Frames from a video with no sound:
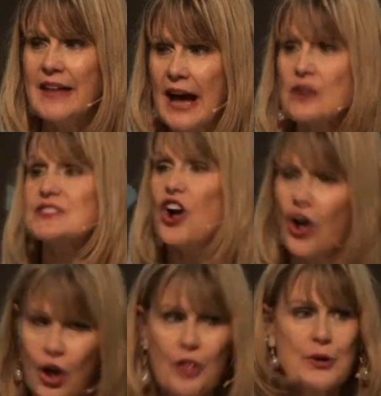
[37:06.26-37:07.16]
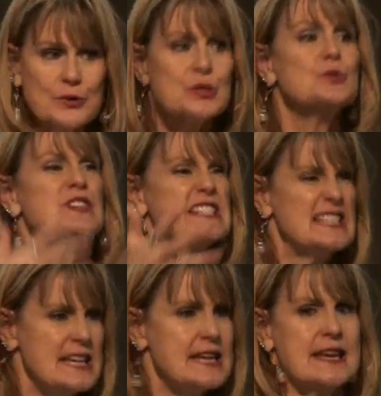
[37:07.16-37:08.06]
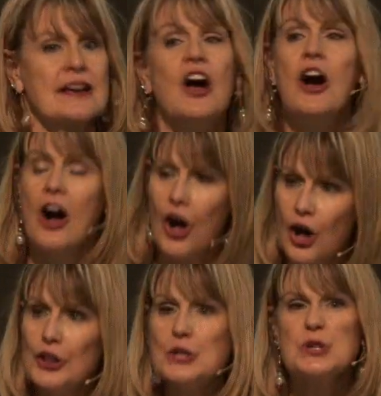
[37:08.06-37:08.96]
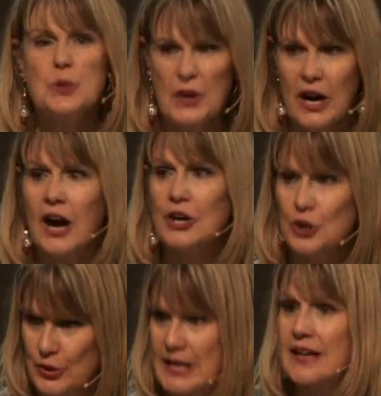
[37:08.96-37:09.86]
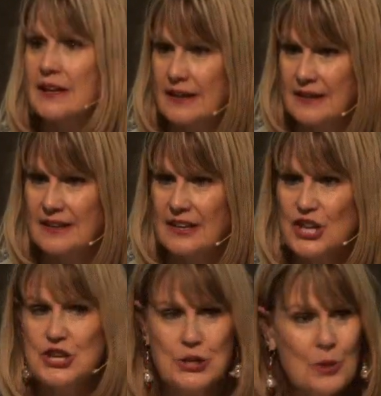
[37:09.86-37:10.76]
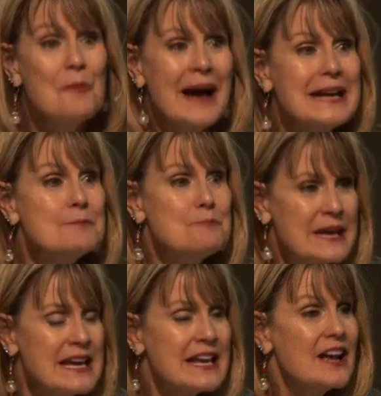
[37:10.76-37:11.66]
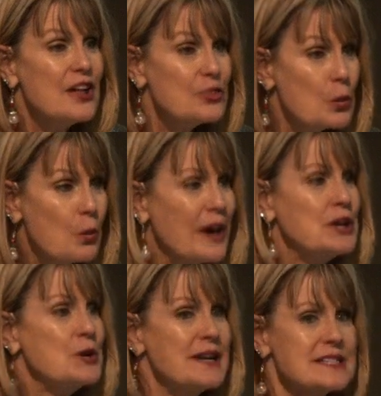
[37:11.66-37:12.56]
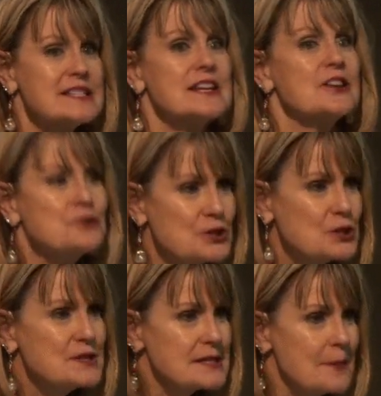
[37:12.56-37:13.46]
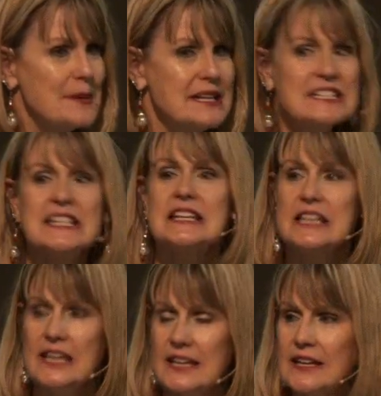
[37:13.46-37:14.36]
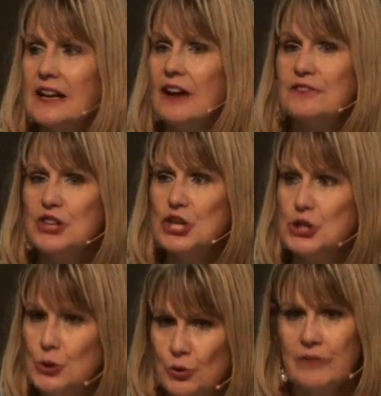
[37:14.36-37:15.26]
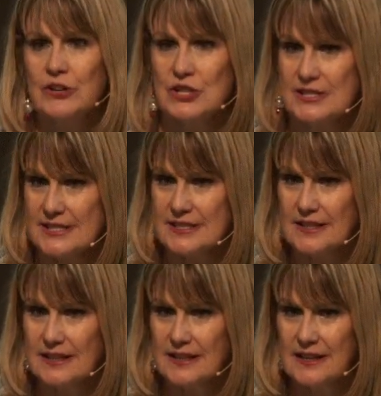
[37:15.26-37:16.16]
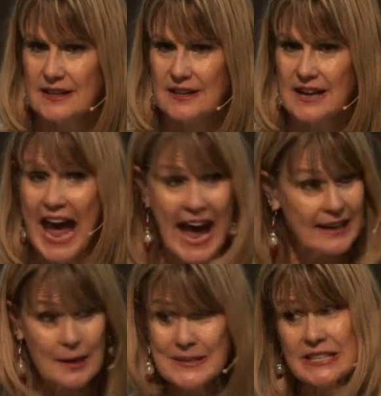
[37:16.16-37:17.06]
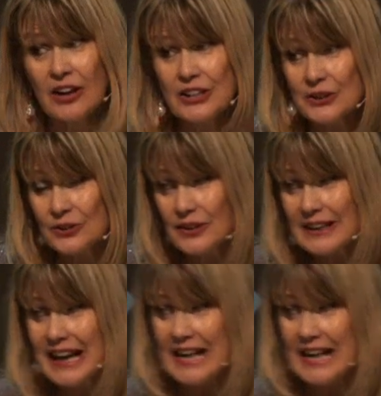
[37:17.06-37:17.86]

the house, all those who are seeking, all those who are hungry. You might be the one who gets to introduce somebody to the king of the universe. And let me tell you, I